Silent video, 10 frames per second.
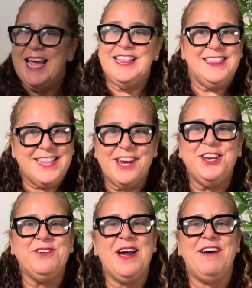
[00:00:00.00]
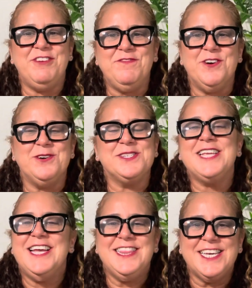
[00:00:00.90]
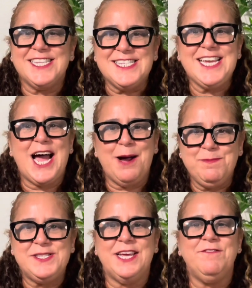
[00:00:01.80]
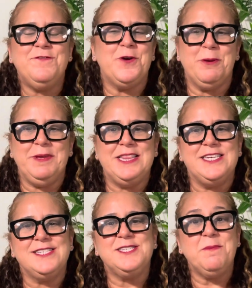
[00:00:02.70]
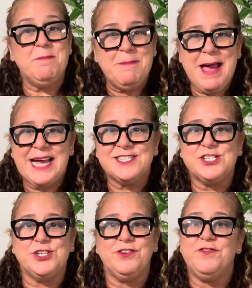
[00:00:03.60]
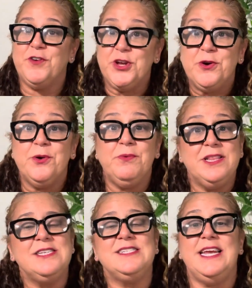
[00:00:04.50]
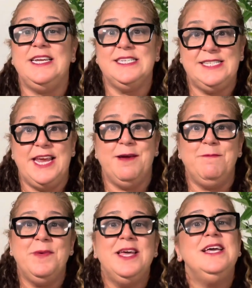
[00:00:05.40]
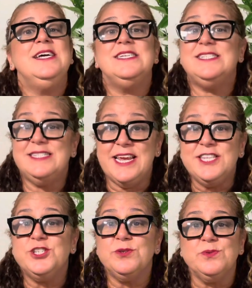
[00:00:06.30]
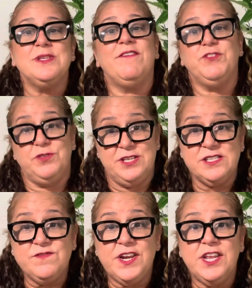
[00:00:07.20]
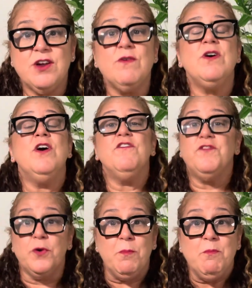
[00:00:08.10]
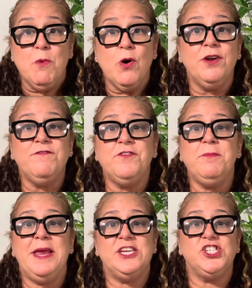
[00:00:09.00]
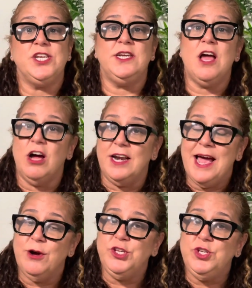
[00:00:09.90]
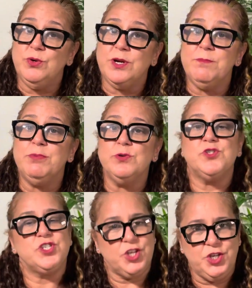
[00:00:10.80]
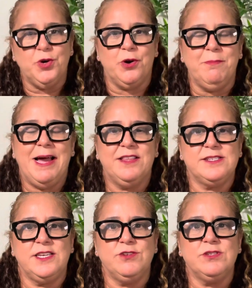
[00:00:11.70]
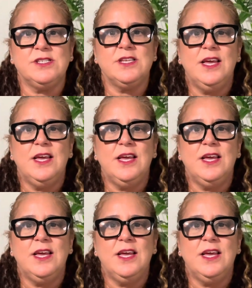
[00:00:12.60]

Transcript: And there you have it, folks, the top 10 formulas to master for your real estate exam. Stay tuned after this video for more information on how you can boost your math skills.